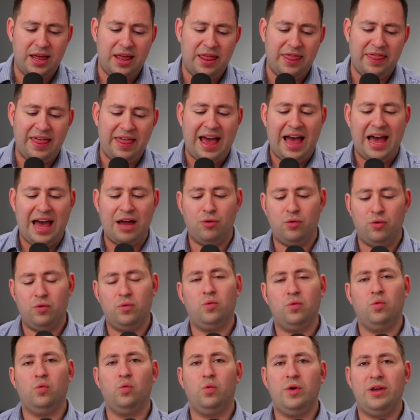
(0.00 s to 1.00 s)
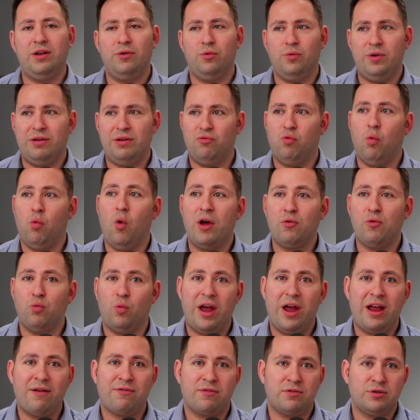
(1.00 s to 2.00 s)
that we've won
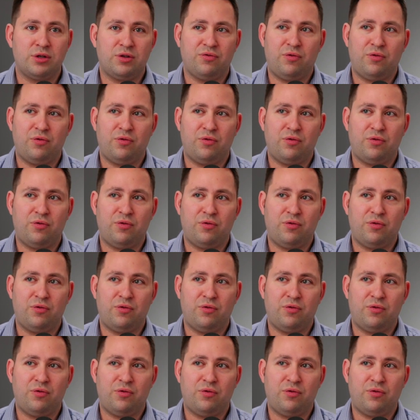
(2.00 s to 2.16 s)
waivers